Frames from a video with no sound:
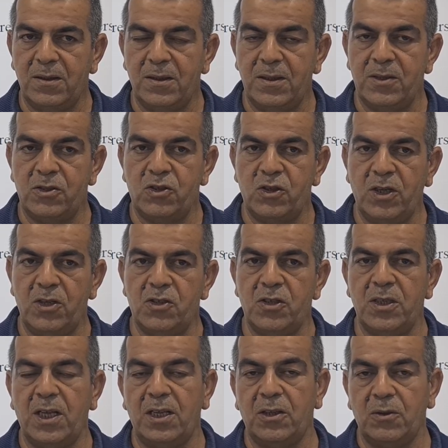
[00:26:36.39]
is changed
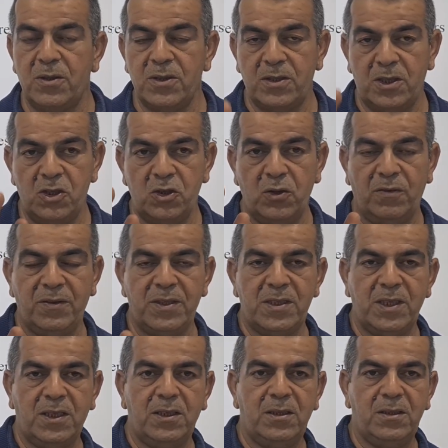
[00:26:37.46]
and concentration of the
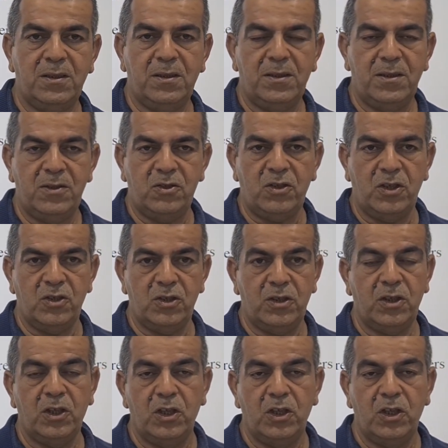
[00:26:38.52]
second is changed.